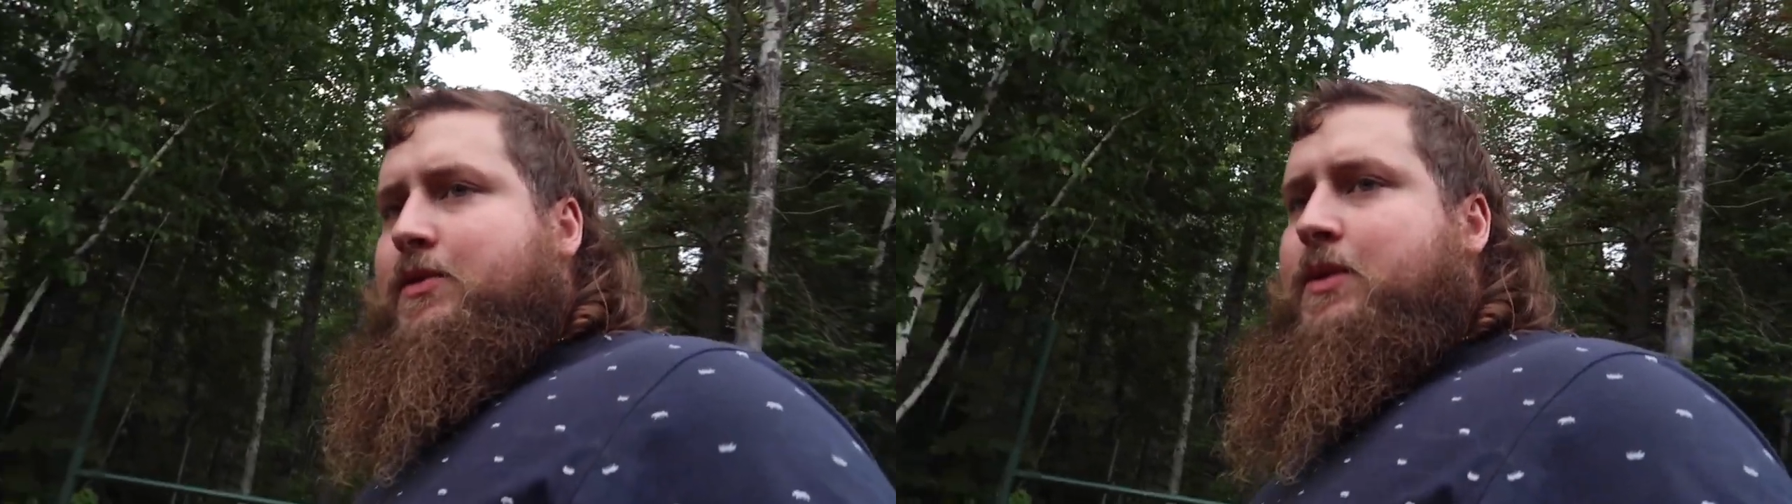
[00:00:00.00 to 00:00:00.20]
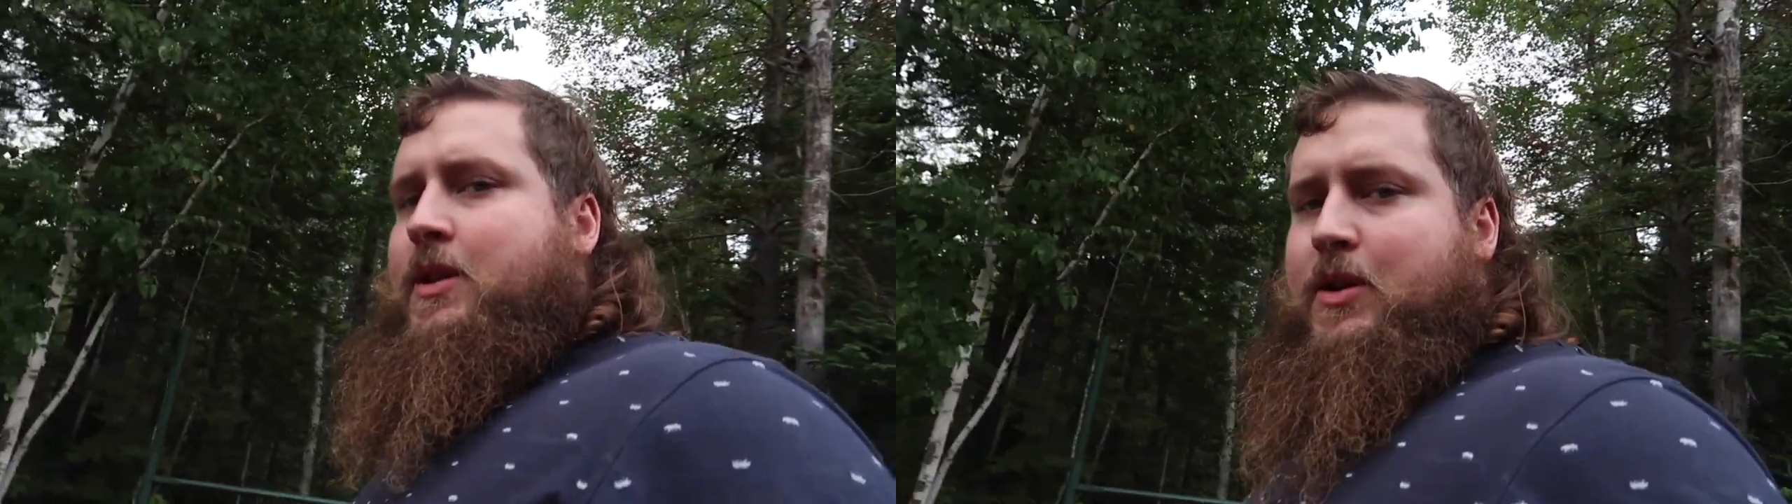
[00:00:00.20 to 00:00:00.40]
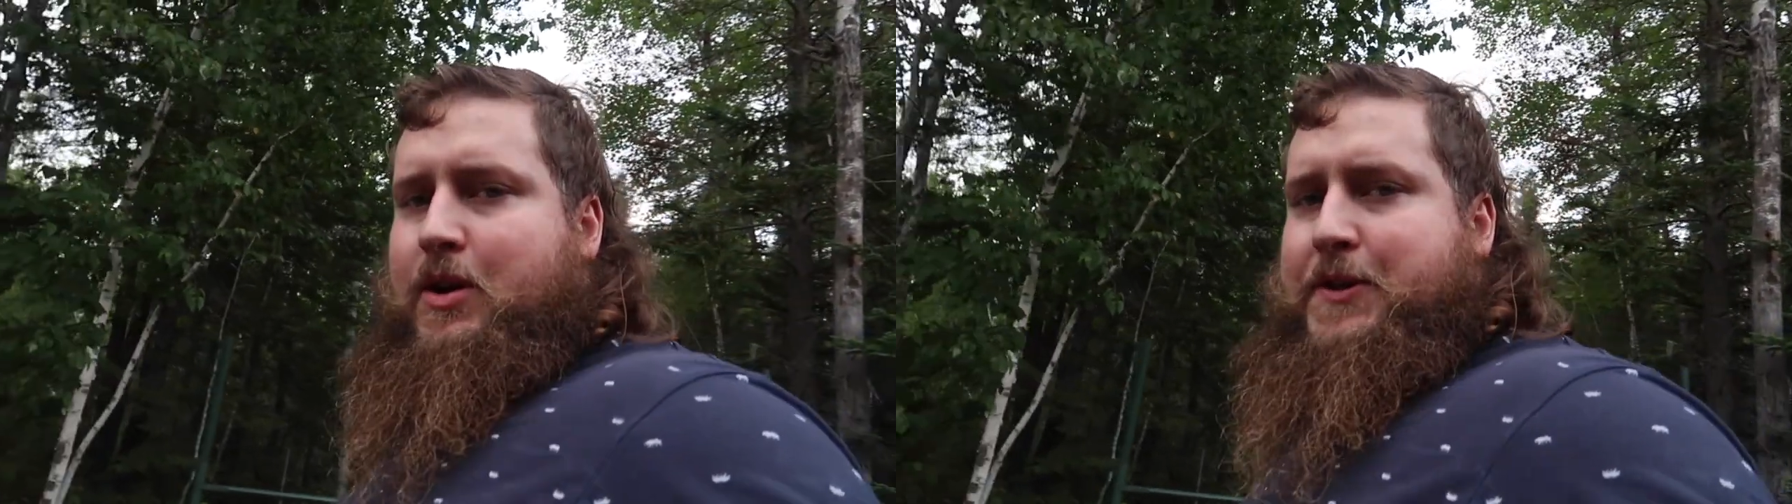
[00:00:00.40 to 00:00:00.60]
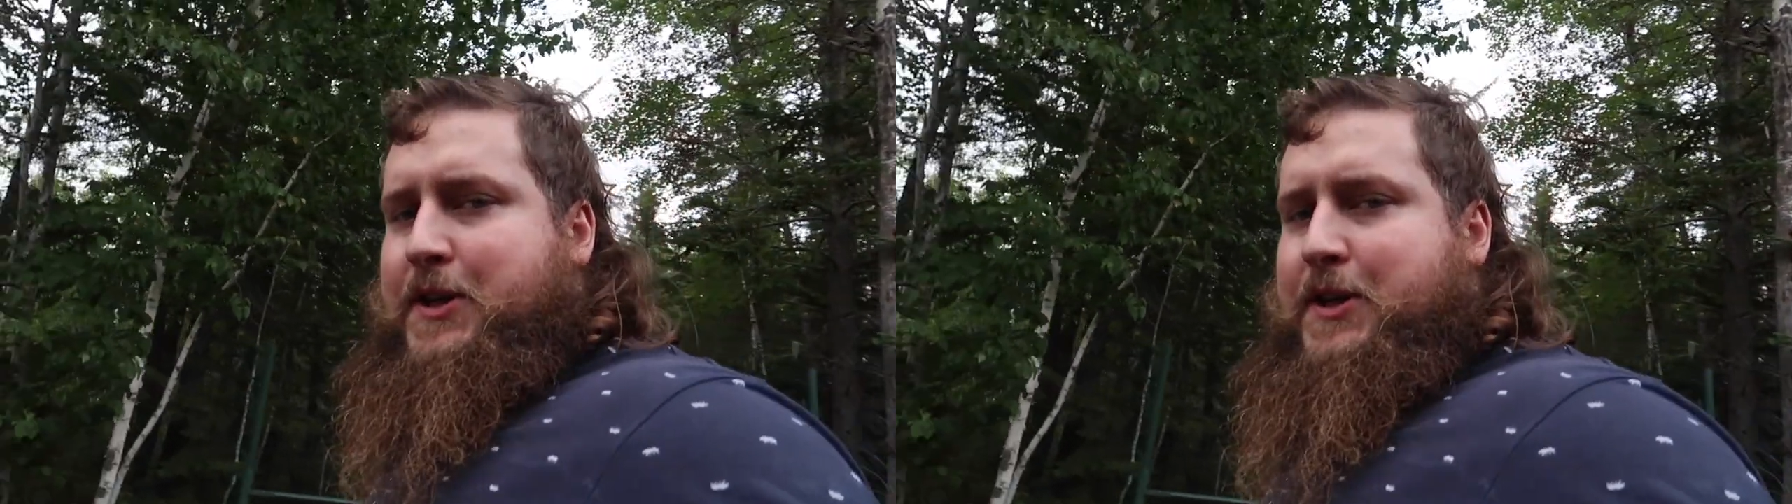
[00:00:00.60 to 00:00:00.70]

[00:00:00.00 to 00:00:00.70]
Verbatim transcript: we did all the